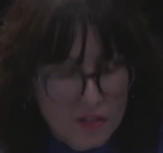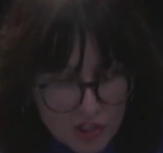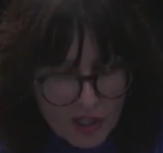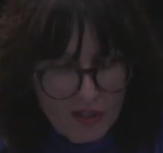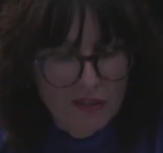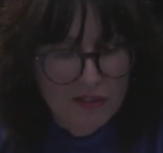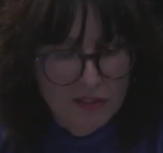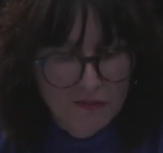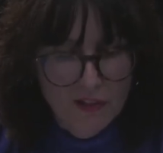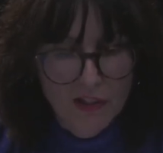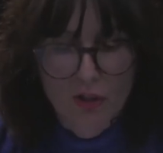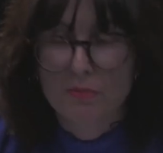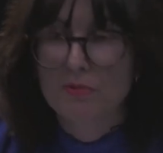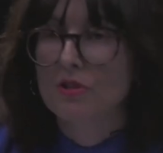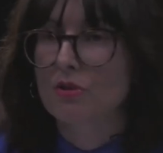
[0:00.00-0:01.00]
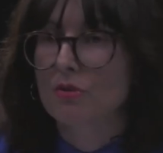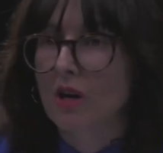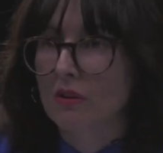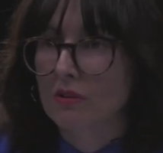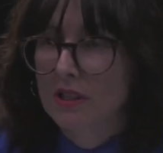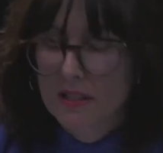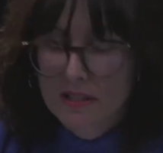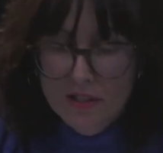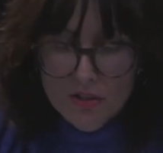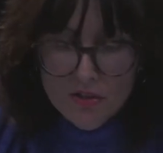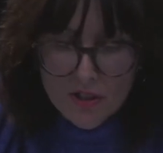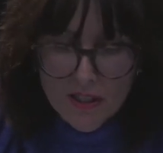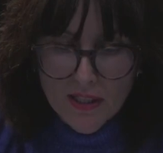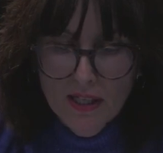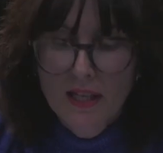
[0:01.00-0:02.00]
gender develops throughout
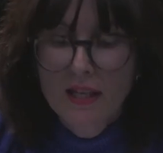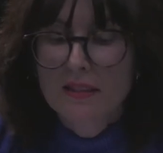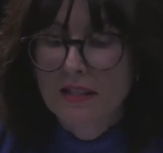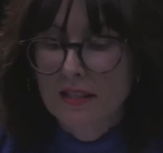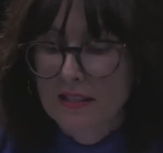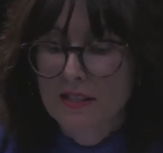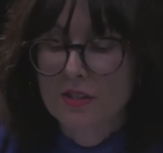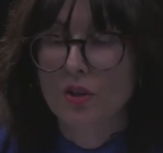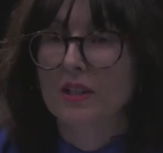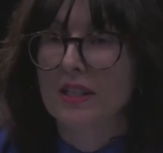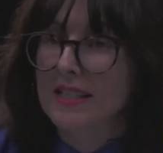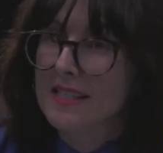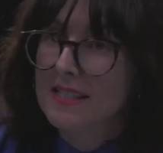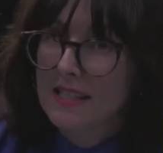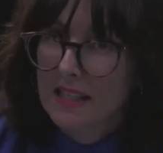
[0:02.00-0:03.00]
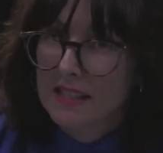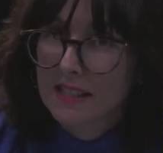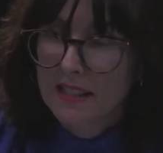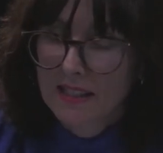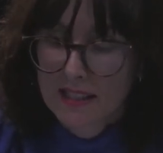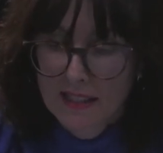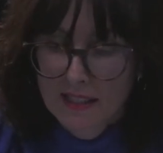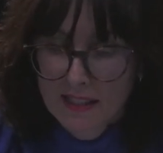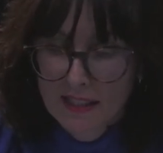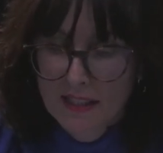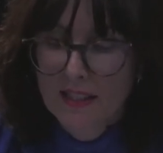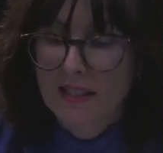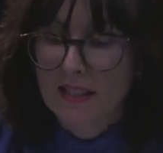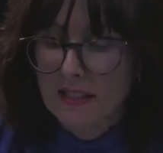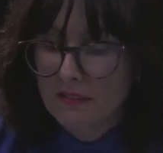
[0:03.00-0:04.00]
history, that is not a static,
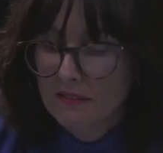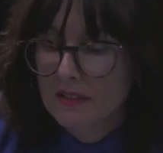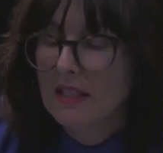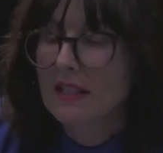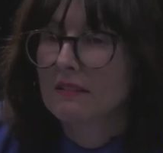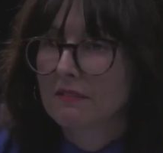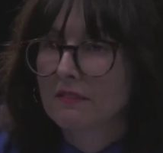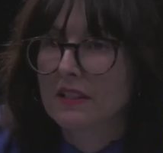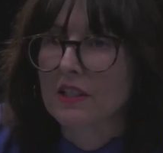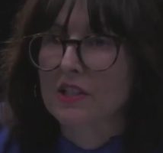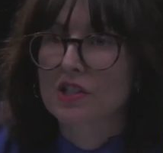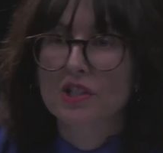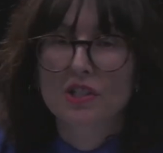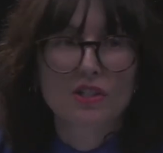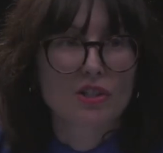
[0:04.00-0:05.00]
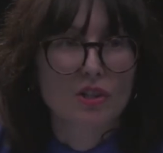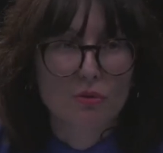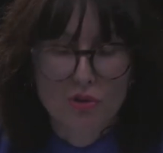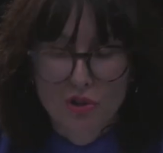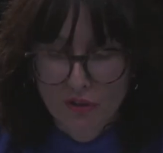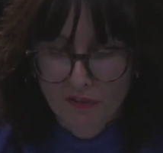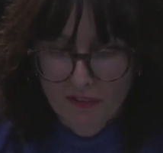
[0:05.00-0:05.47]
given and finished social